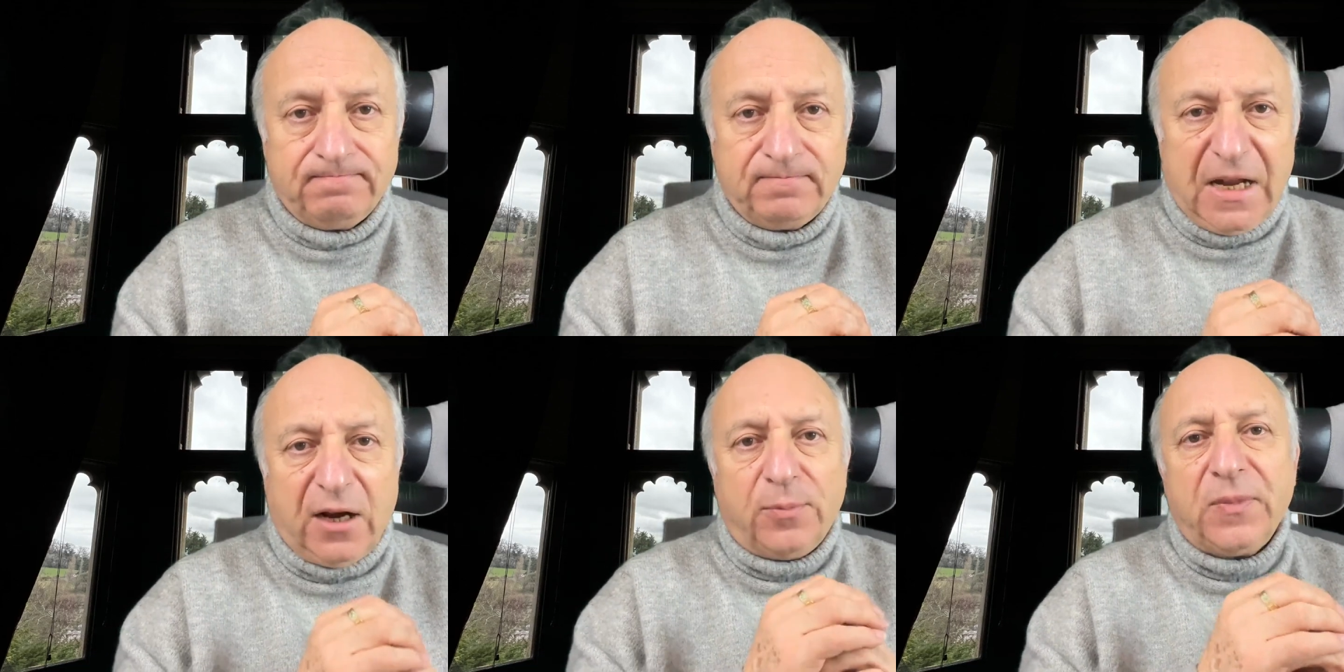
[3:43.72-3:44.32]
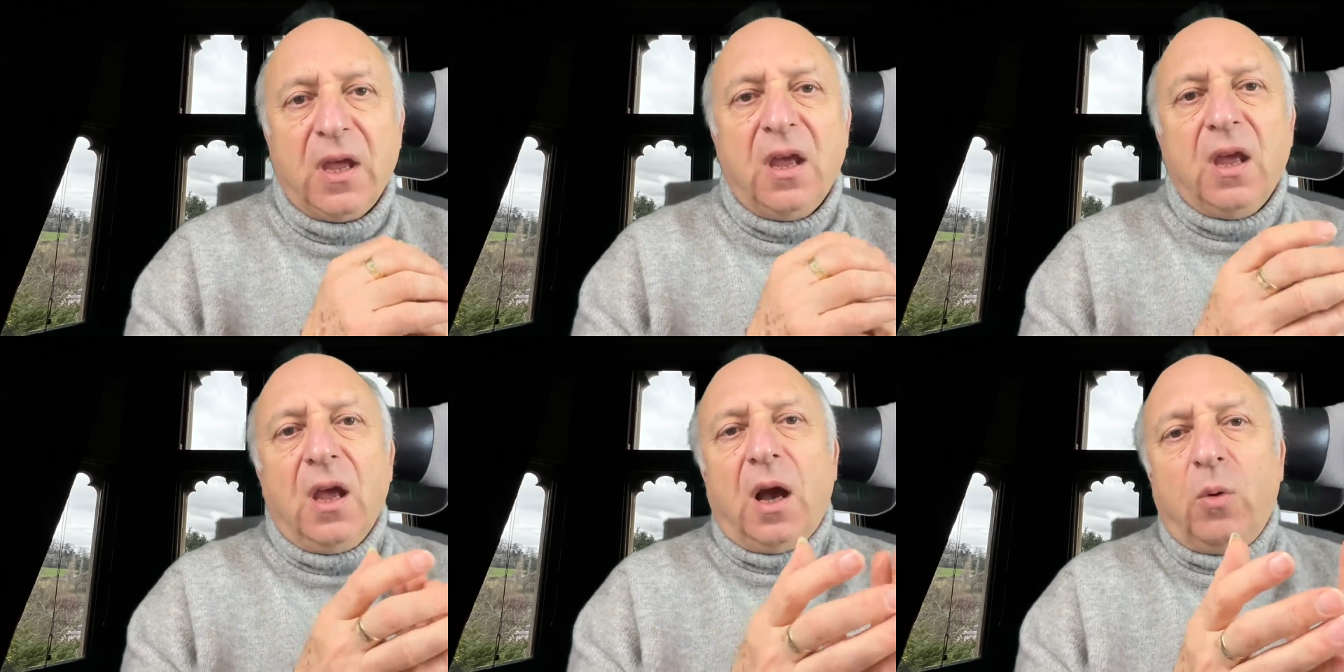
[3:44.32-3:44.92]
Now,
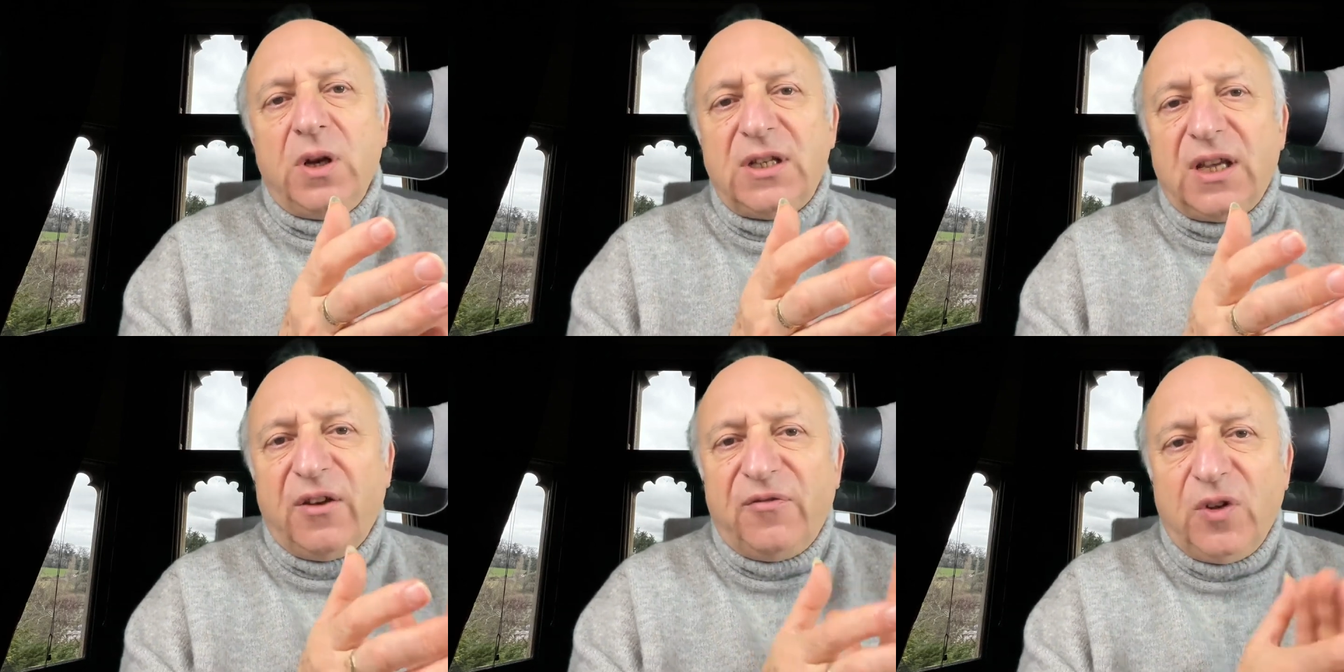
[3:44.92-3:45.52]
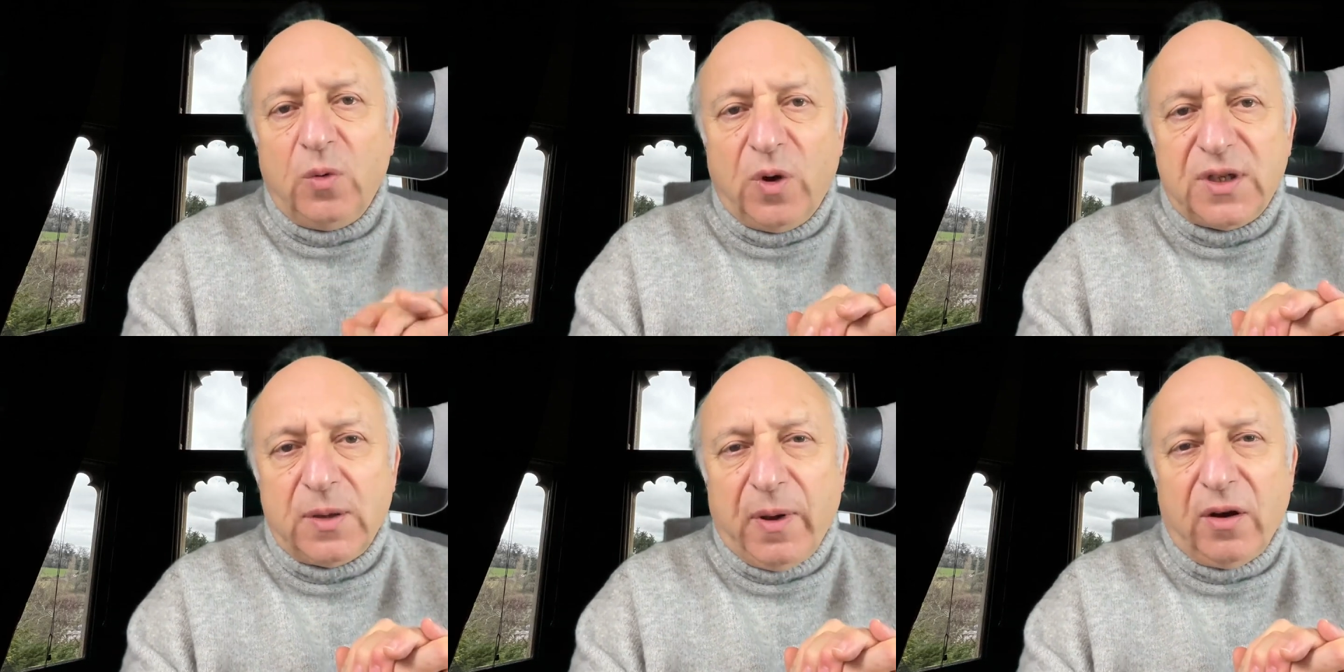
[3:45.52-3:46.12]
I want to say a few
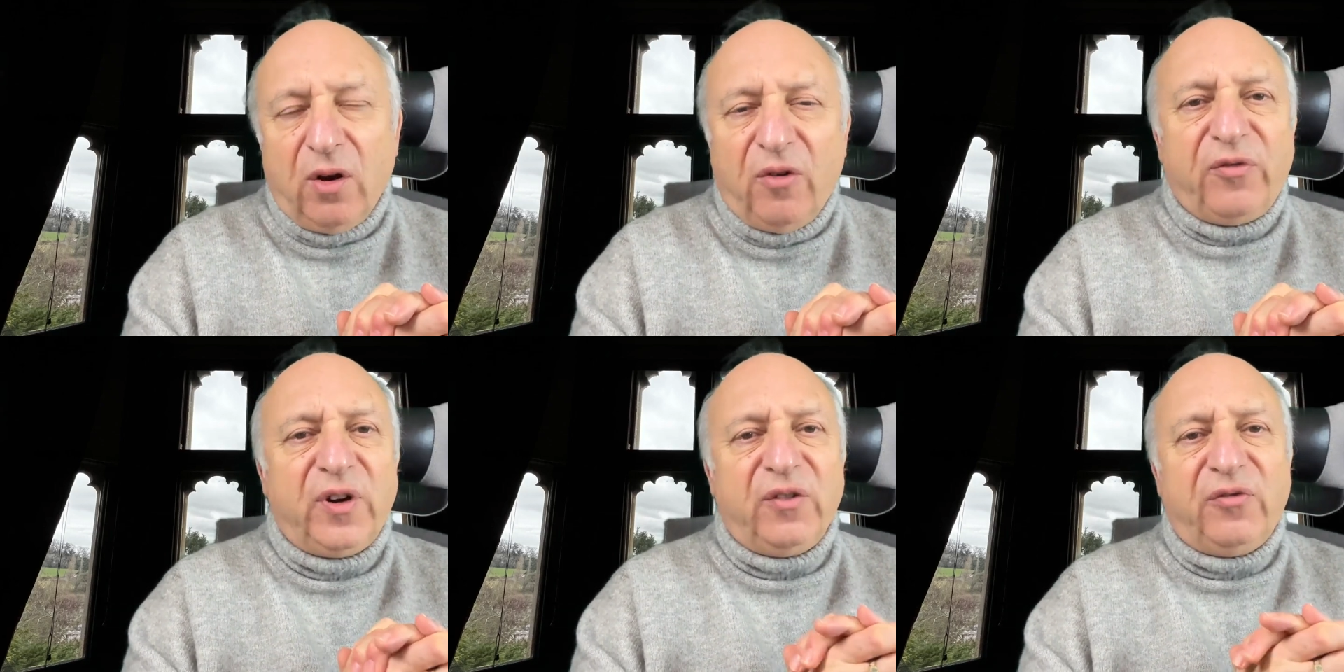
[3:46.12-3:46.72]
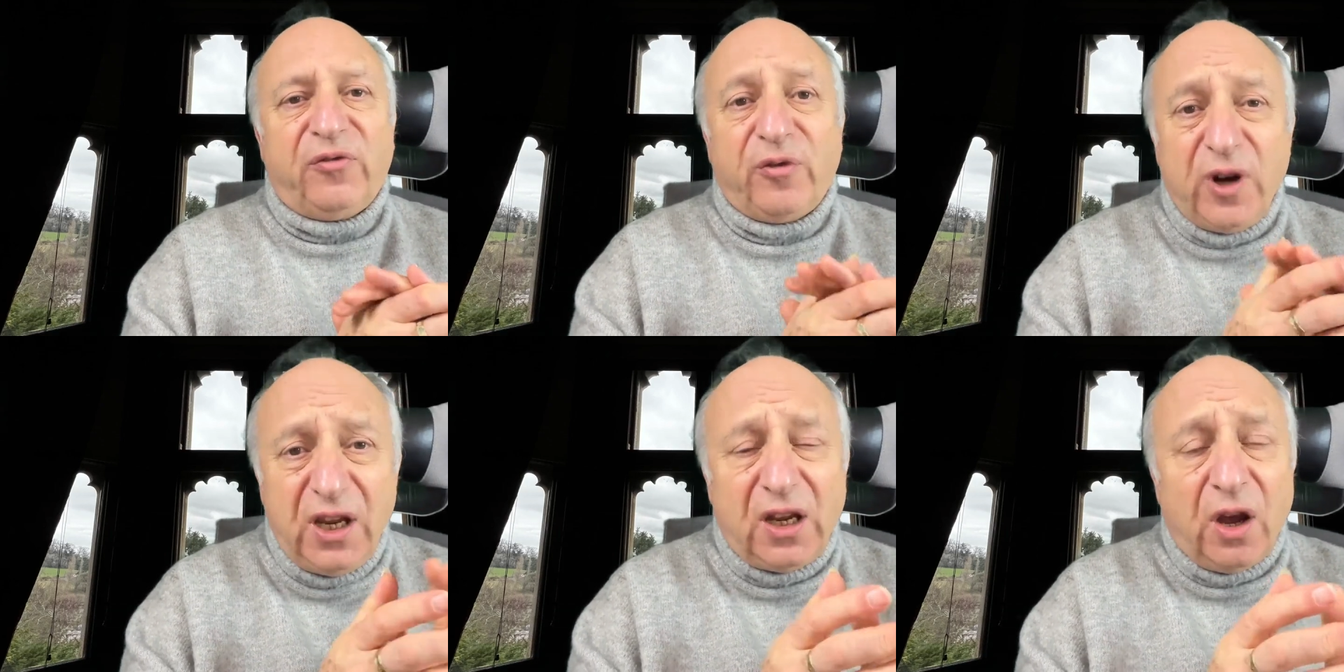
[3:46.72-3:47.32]
words about offering
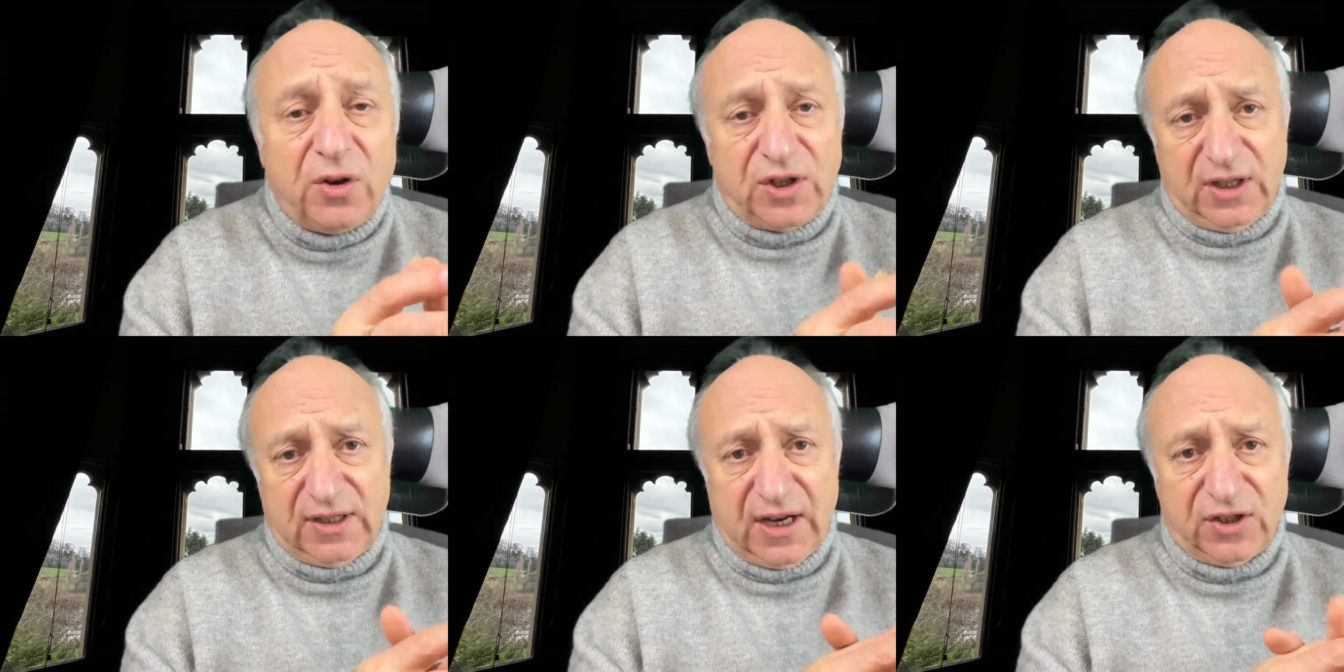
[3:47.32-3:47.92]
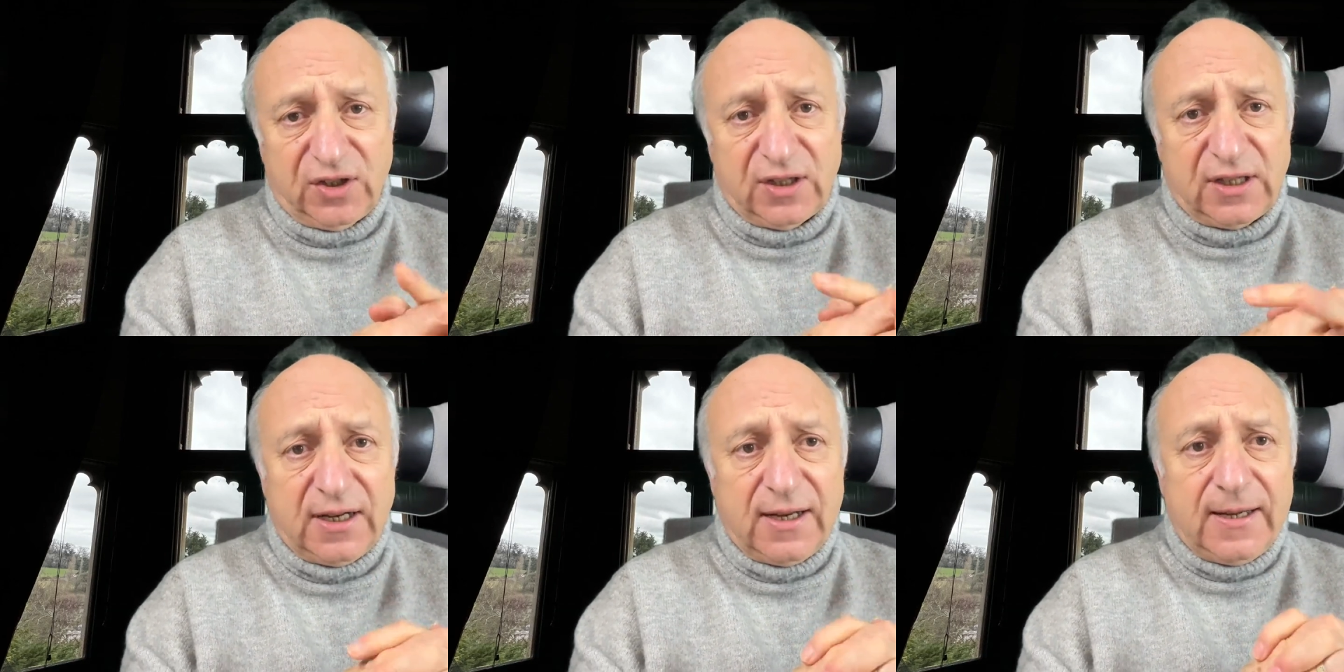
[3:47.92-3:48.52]
free coaching sessions.